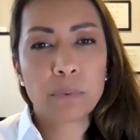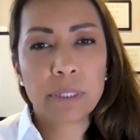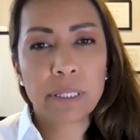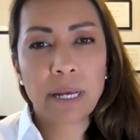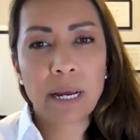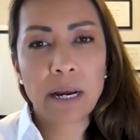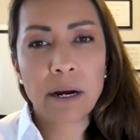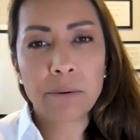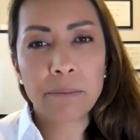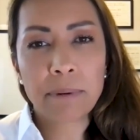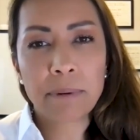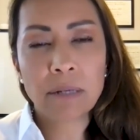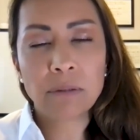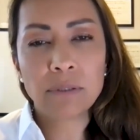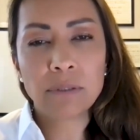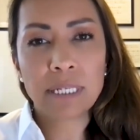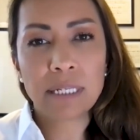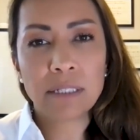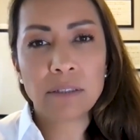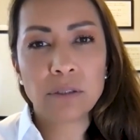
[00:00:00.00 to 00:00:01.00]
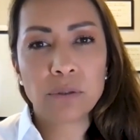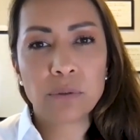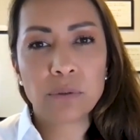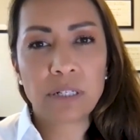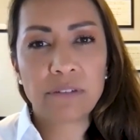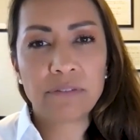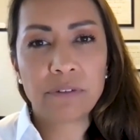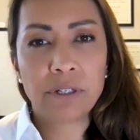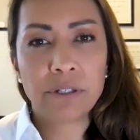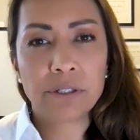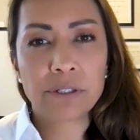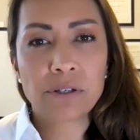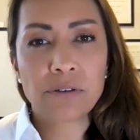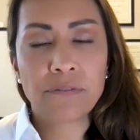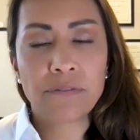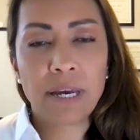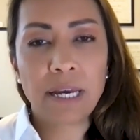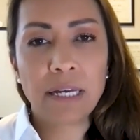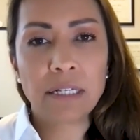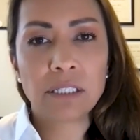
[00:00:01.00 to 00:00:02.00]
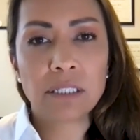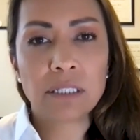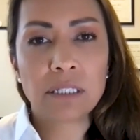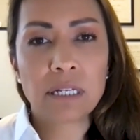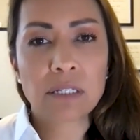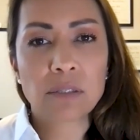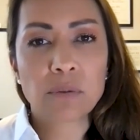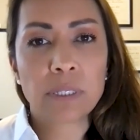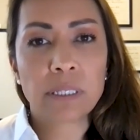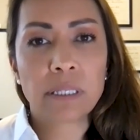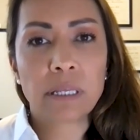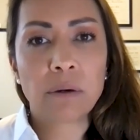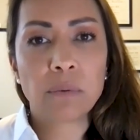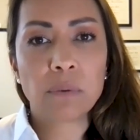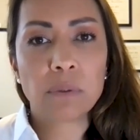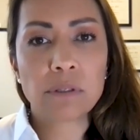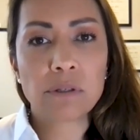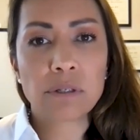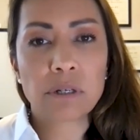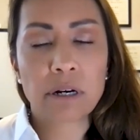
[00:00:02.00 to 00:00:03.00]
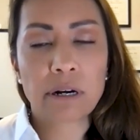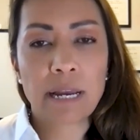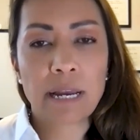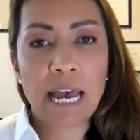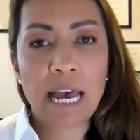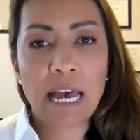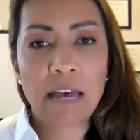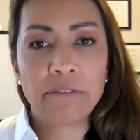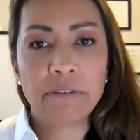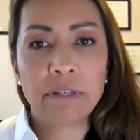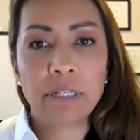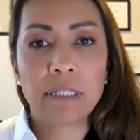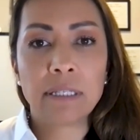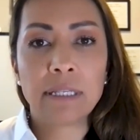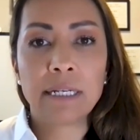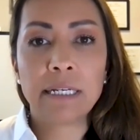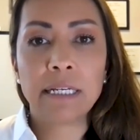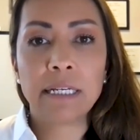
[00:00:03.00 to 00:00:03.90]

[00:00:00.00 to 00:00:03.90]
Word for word: they are around 10 to 12 years of age. That's when they will start having the